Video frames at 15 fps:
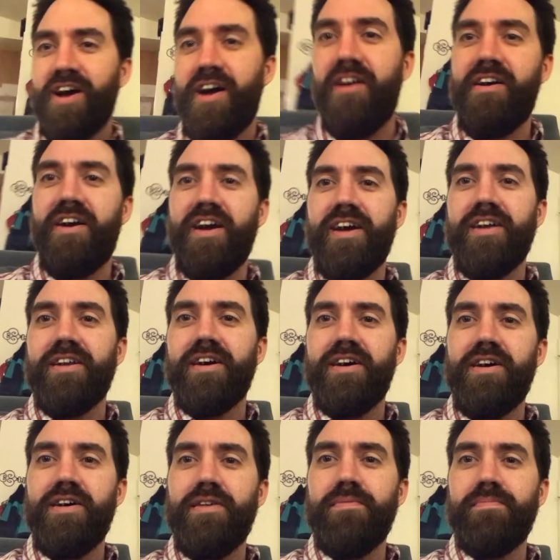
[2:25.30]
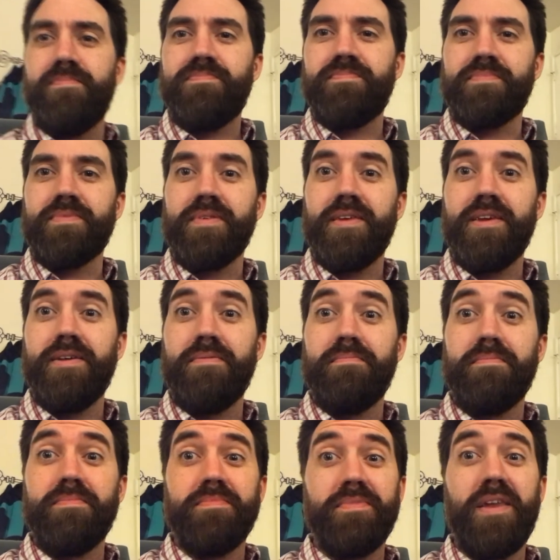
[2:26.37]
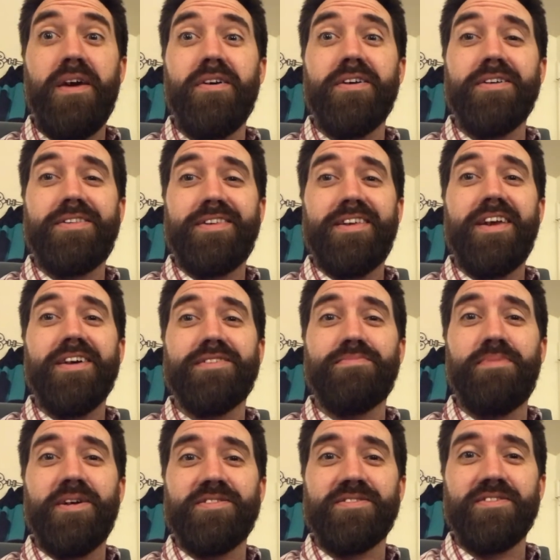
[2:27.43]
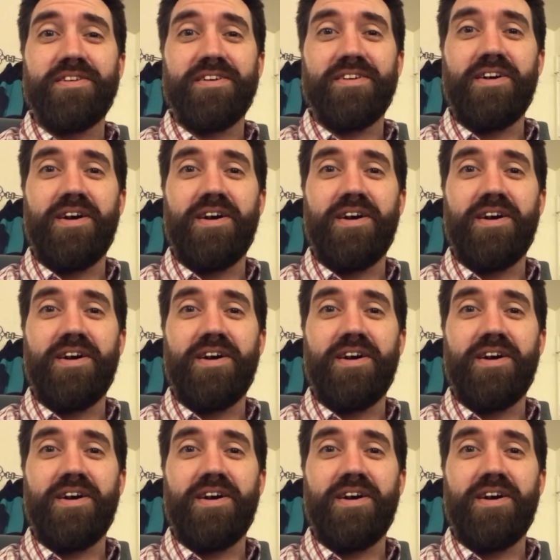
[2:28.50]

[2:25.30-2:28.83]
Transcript: All right. Um, now to get to penciling